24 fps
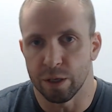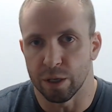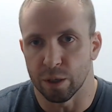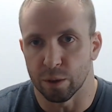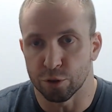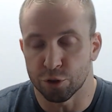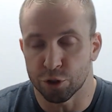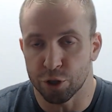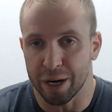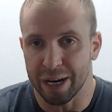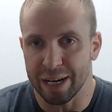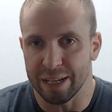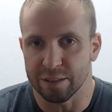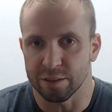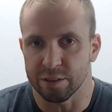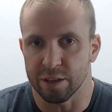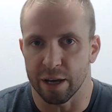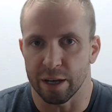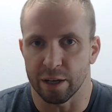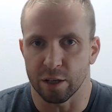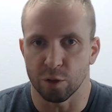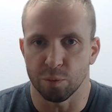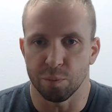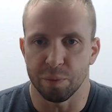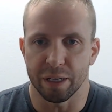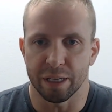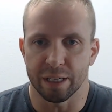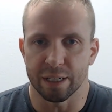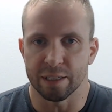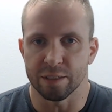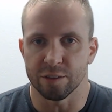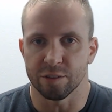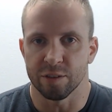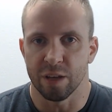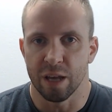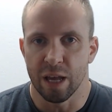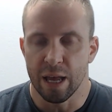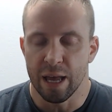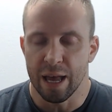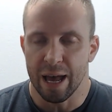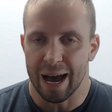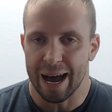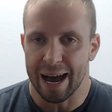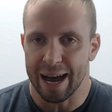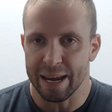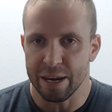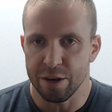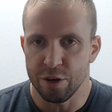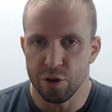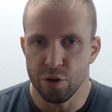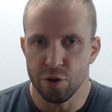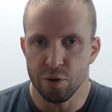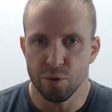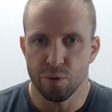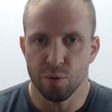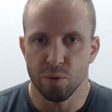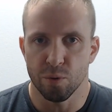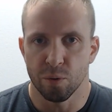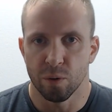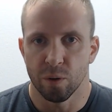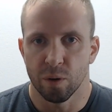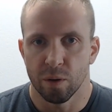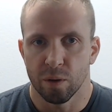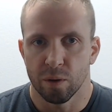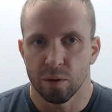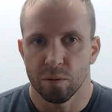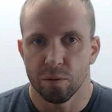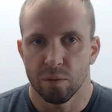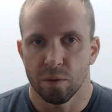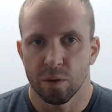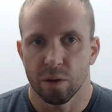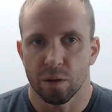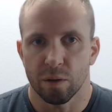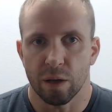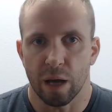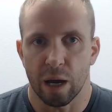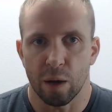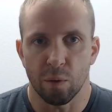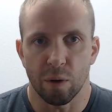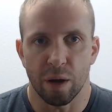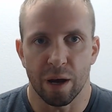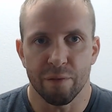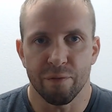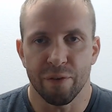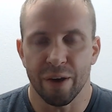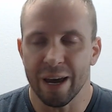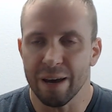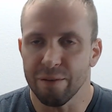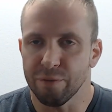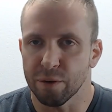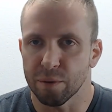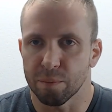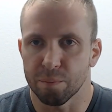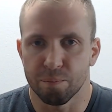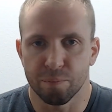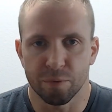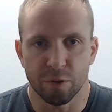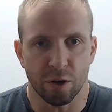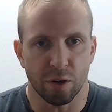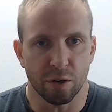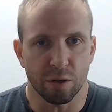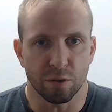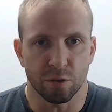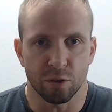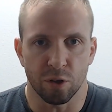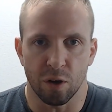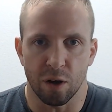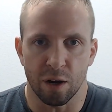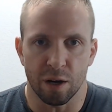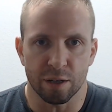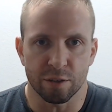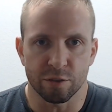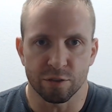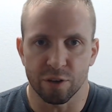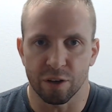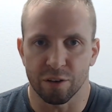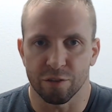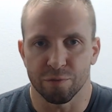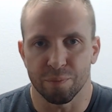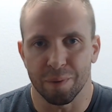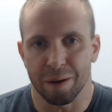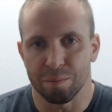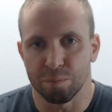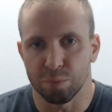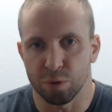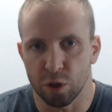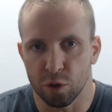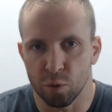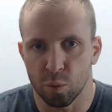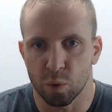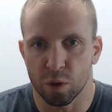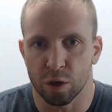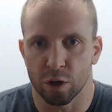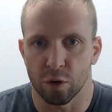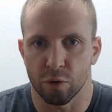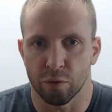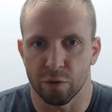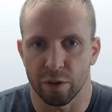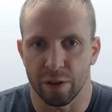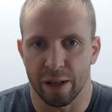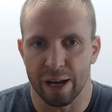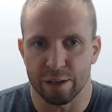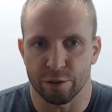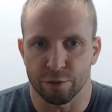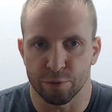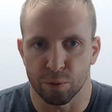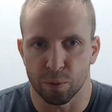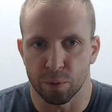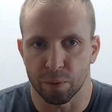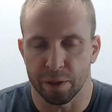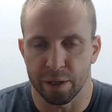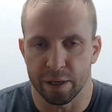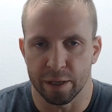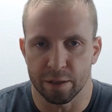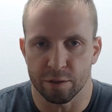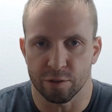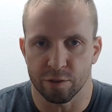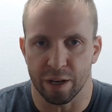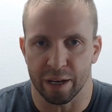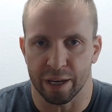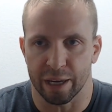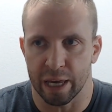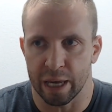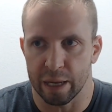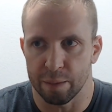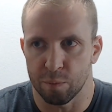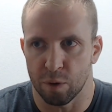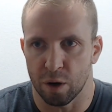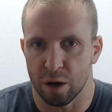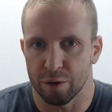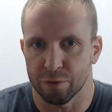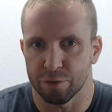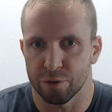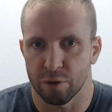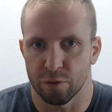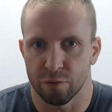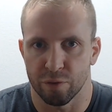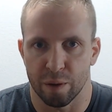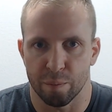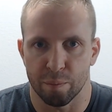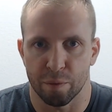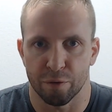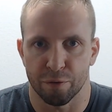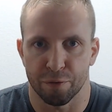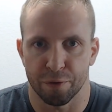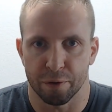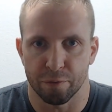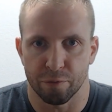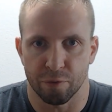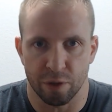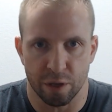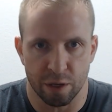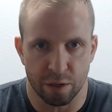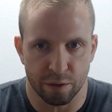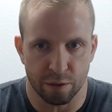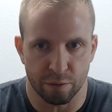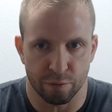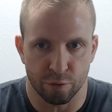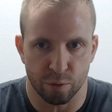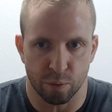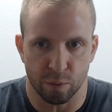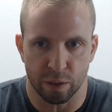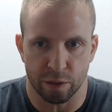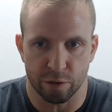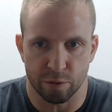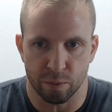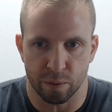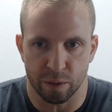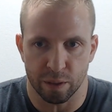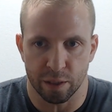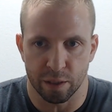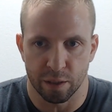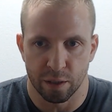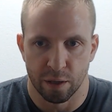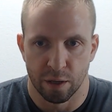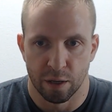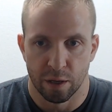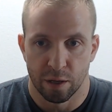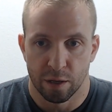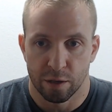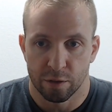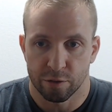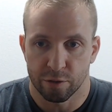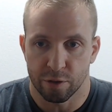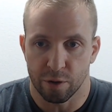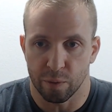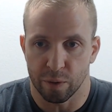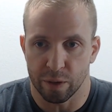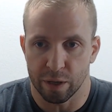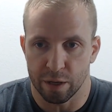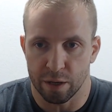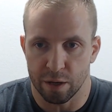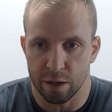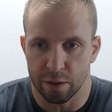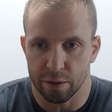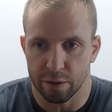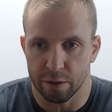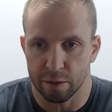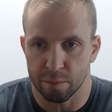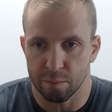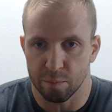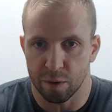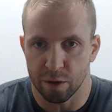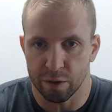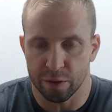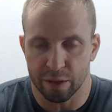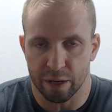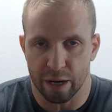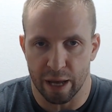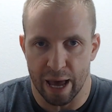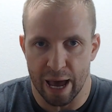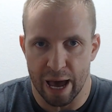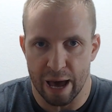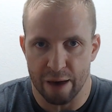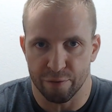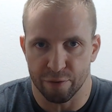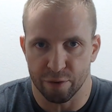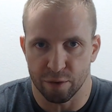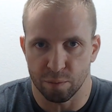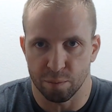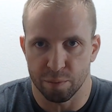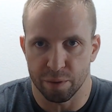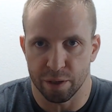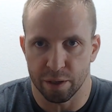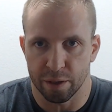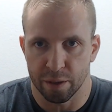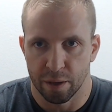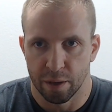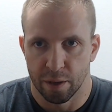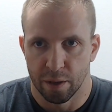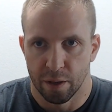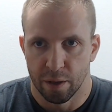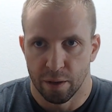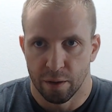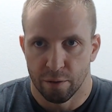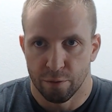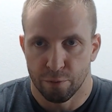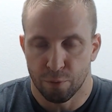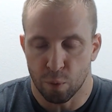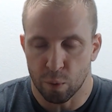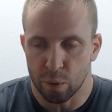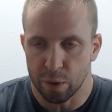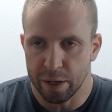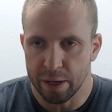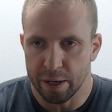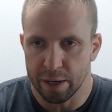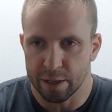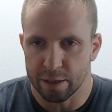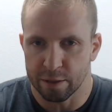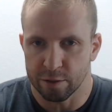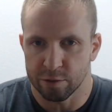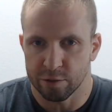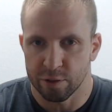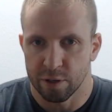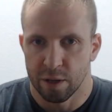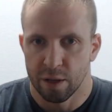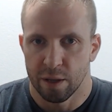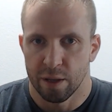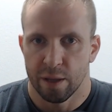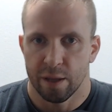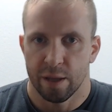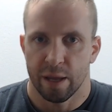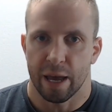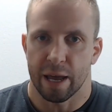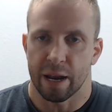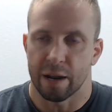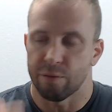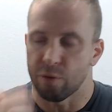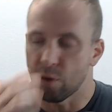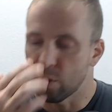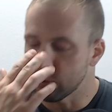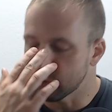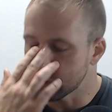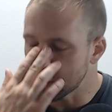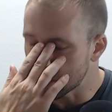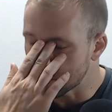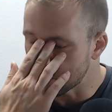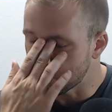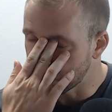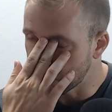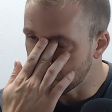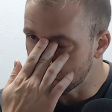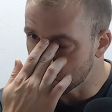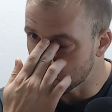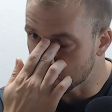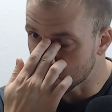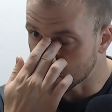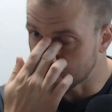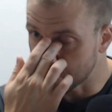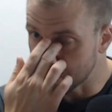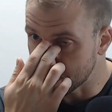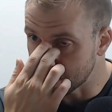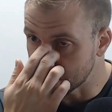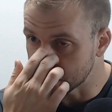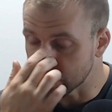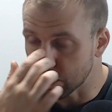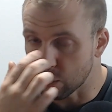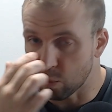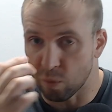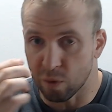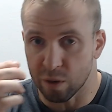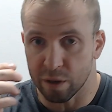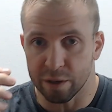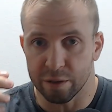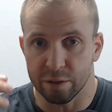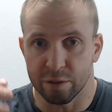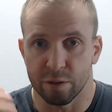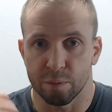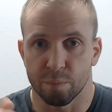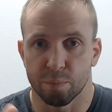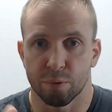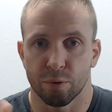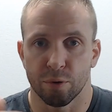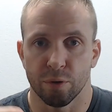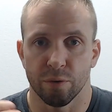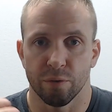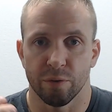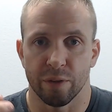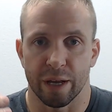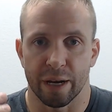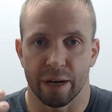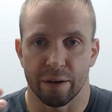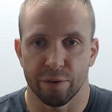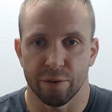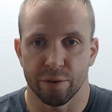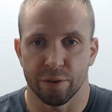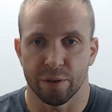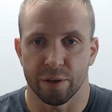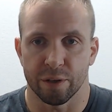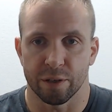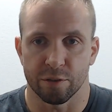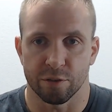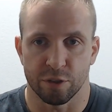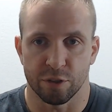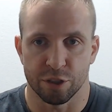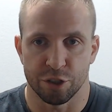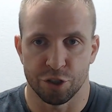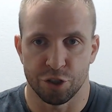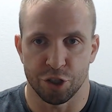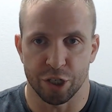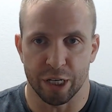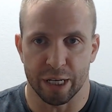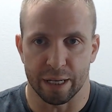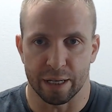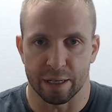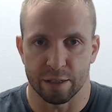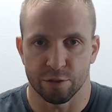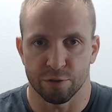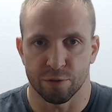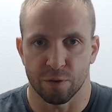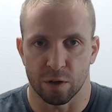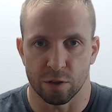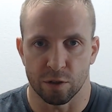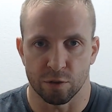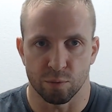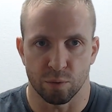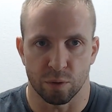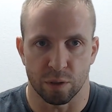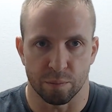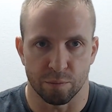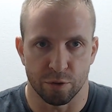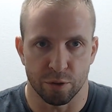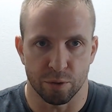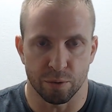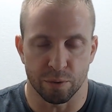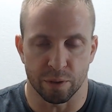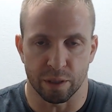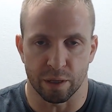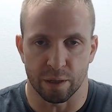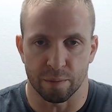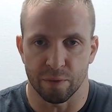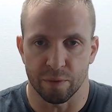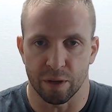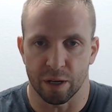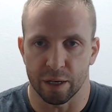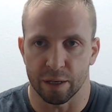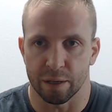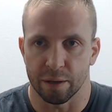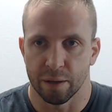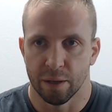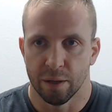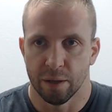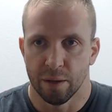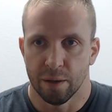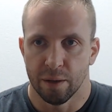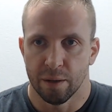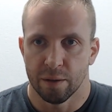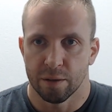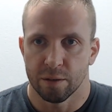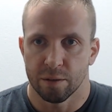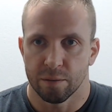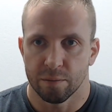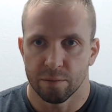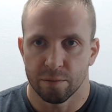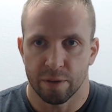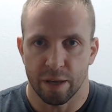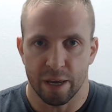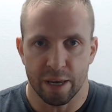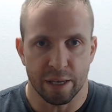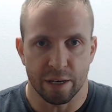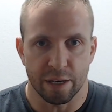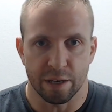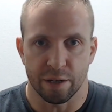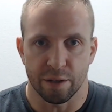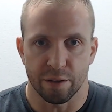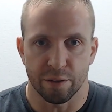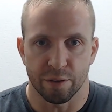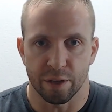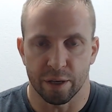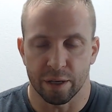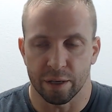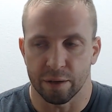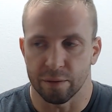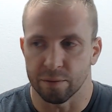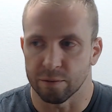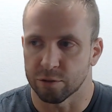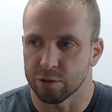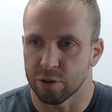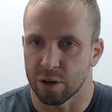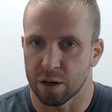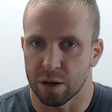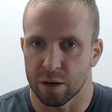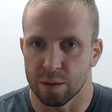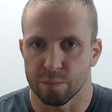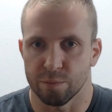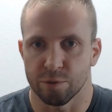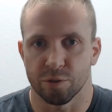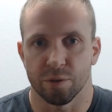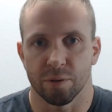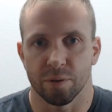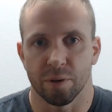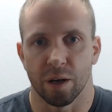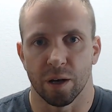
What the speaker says: training cycle, because I knew I've have a ton of logs of my blood work over the last 4 years. I came off November 15th of 2020. So in another month and a half, it'll be 4 years. And I've always gotten blood work because I wanted to prove that everything's legit as far as what I'm doing. I'm not taking anything, SARMs,